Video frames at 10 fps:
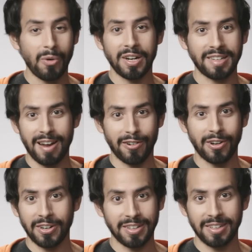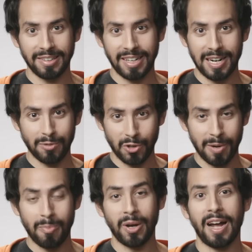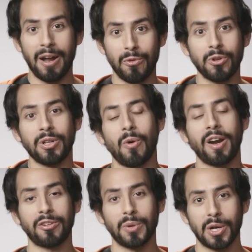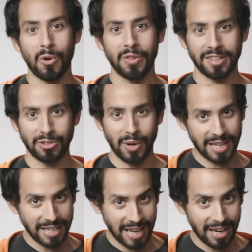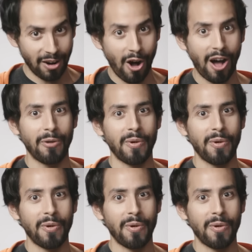one is ever gonna let up to it, but I really wanted to record this so I can get it on